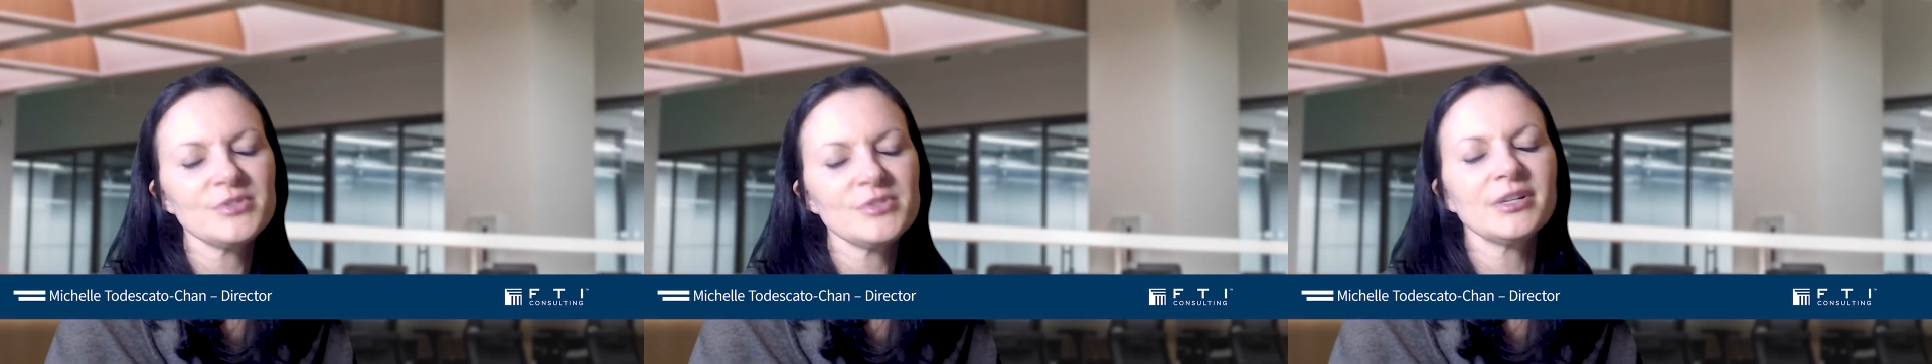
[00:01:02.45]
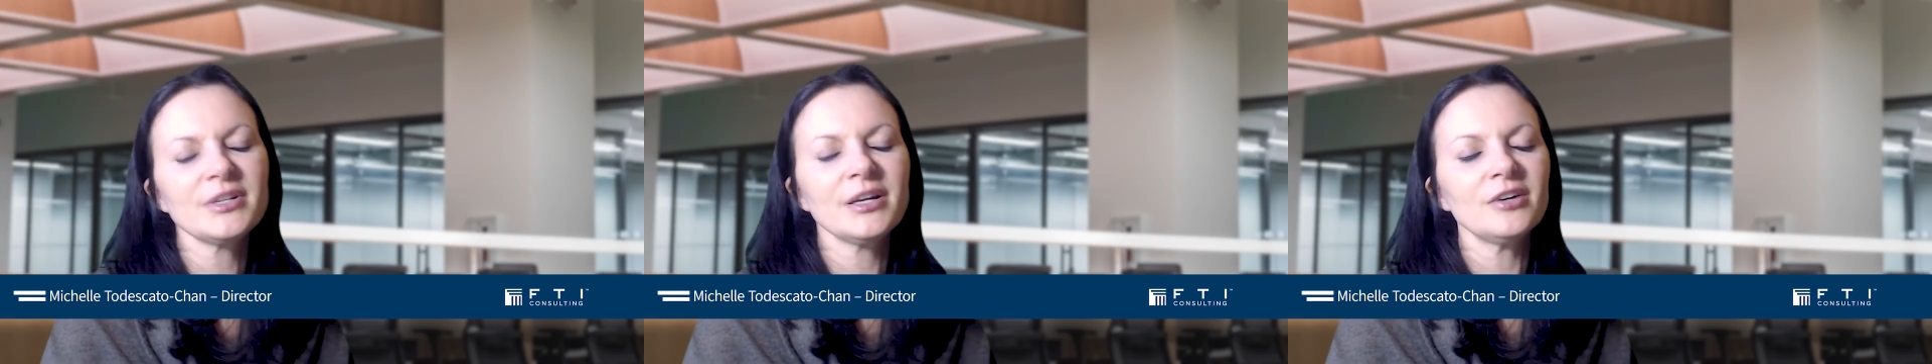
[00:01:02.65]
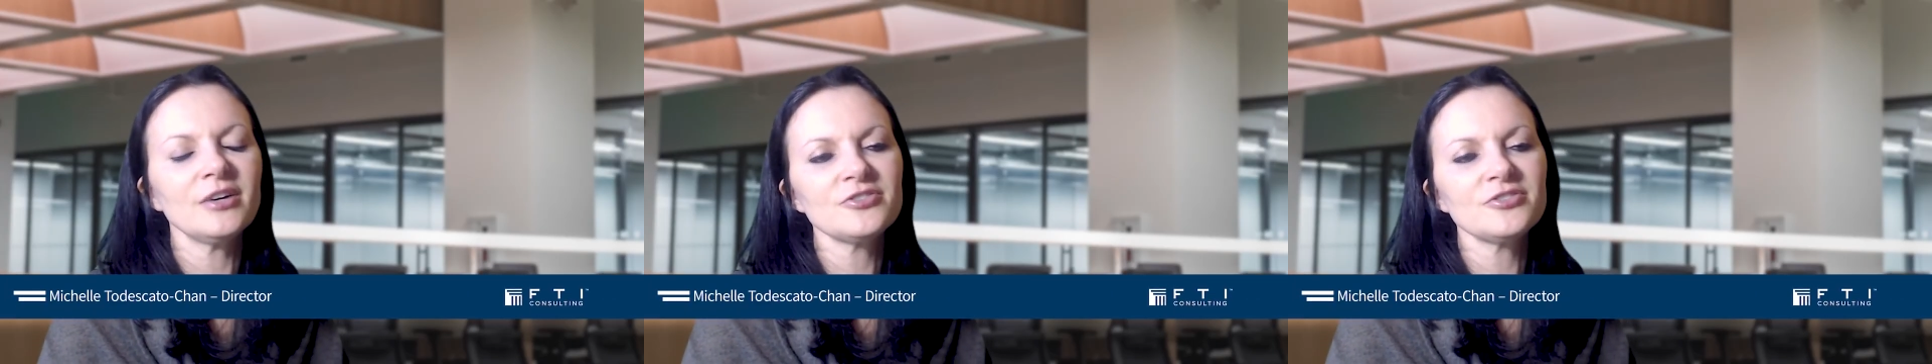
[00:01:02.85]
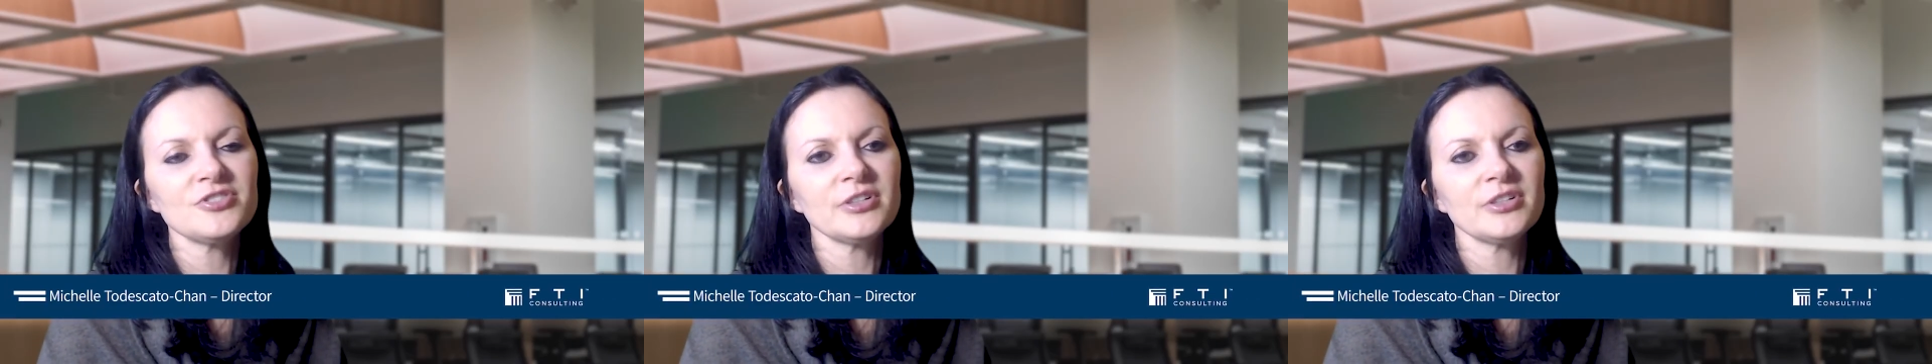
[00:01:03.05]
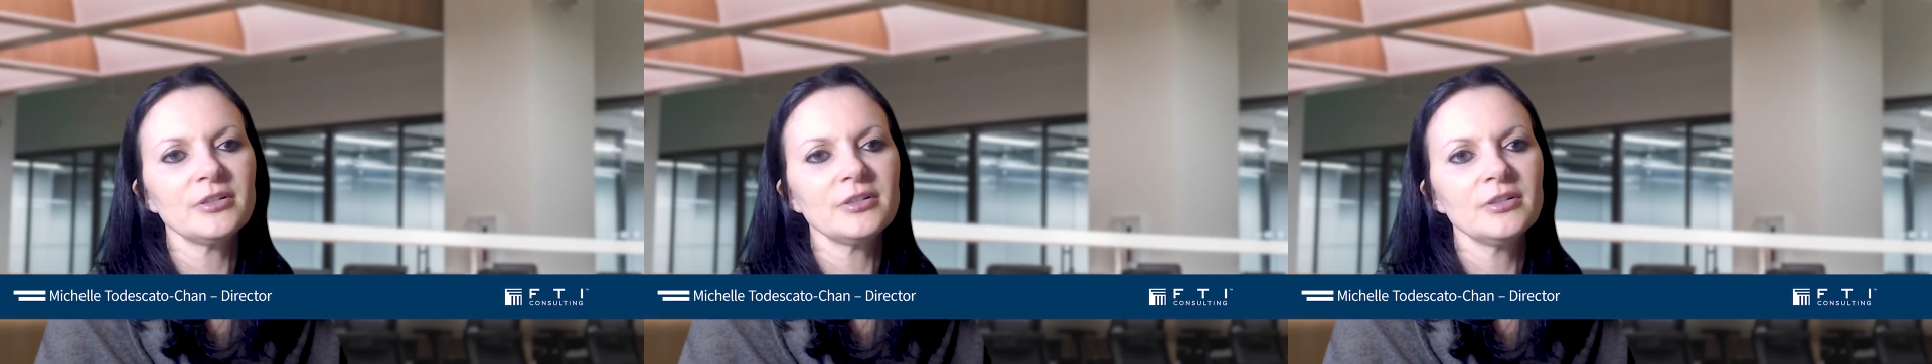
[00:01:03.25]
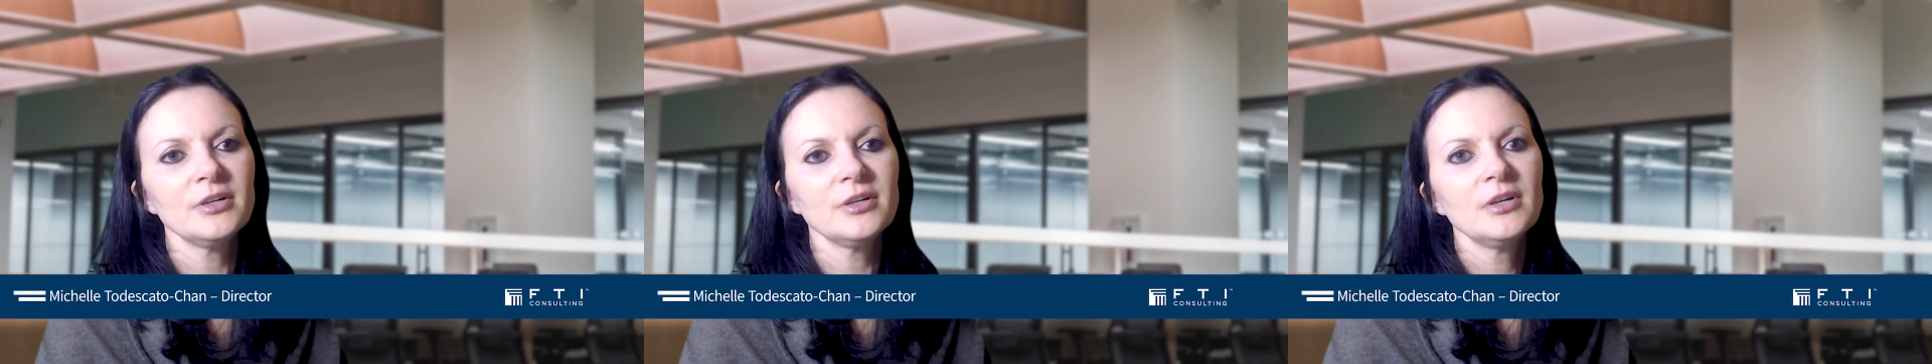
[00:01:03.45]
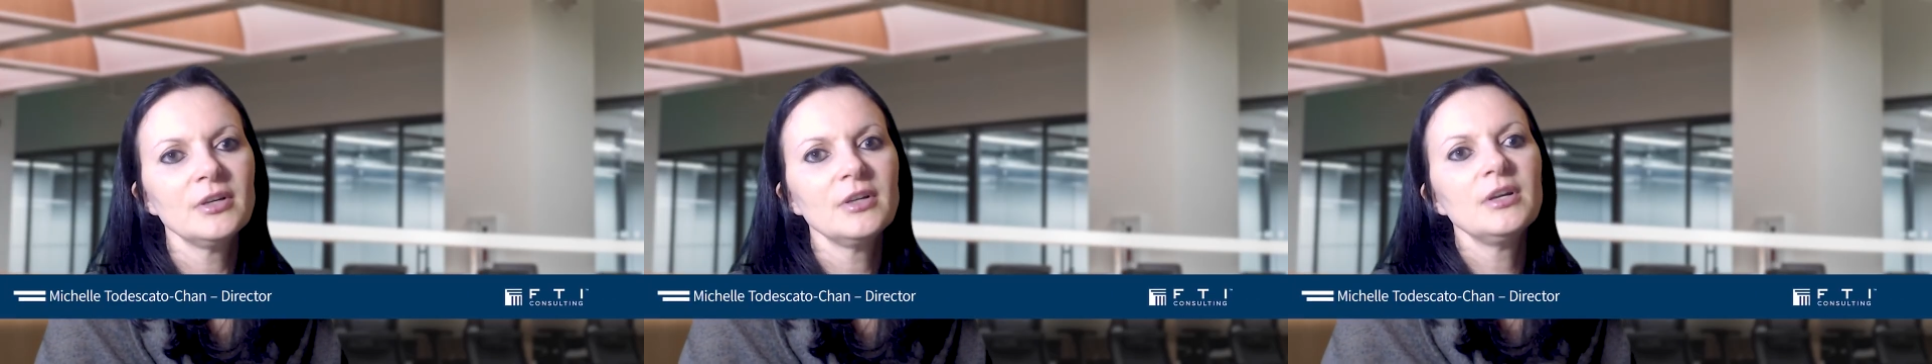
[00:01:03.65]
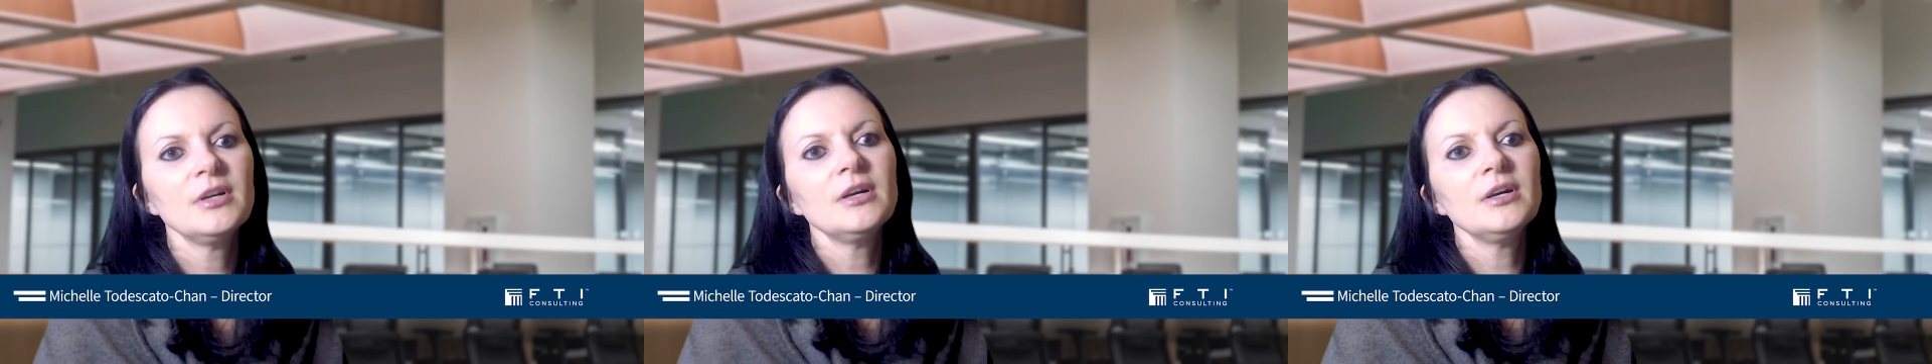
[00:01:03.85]
is the culture
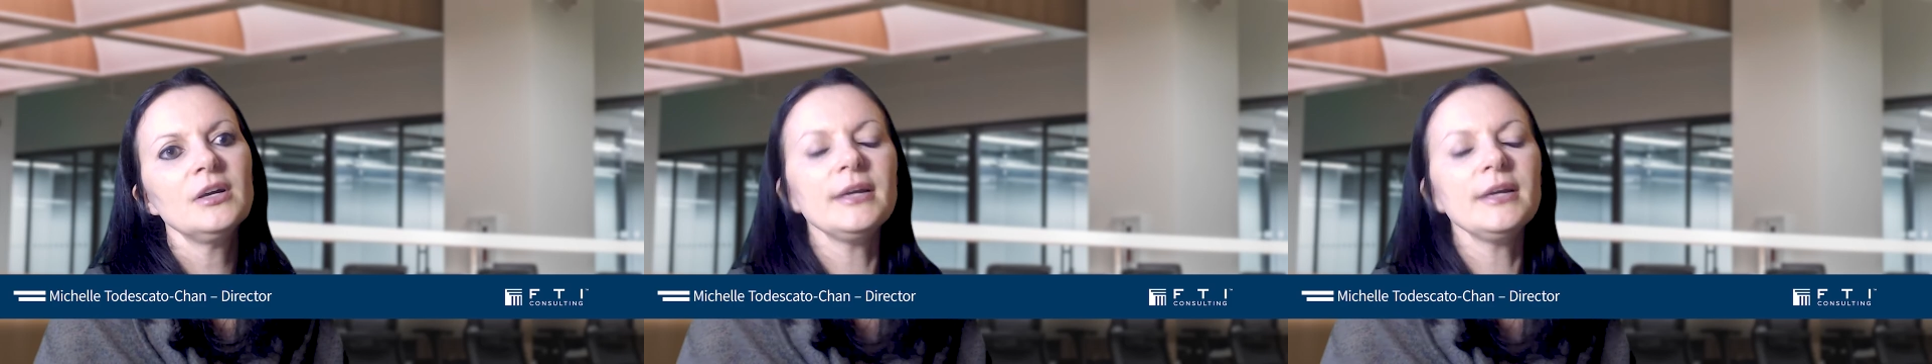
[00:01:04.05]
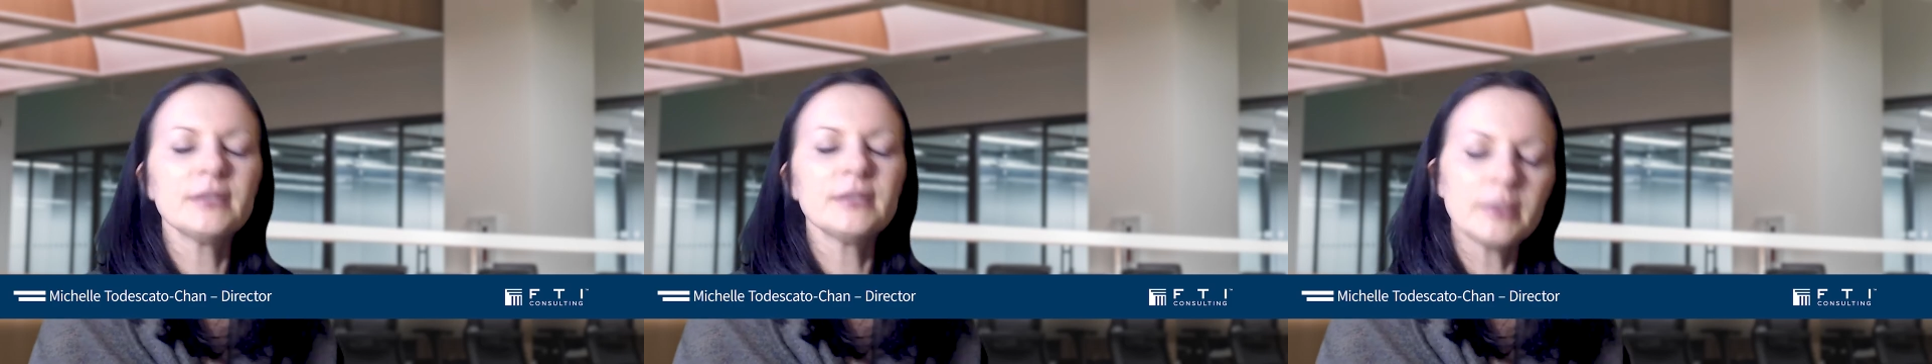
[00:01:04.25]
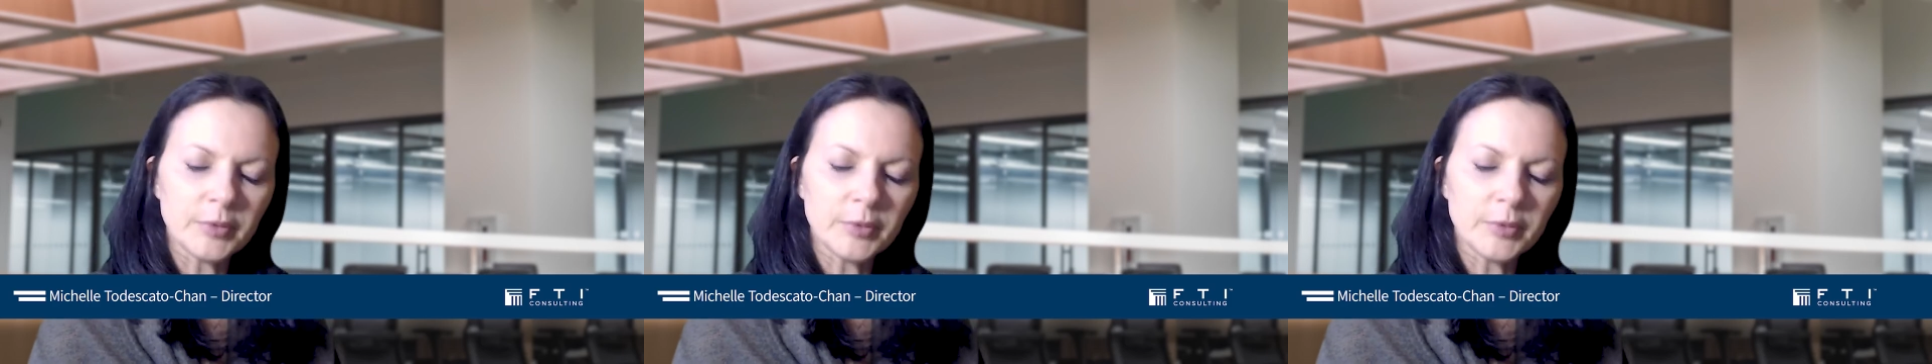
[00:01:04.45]
and the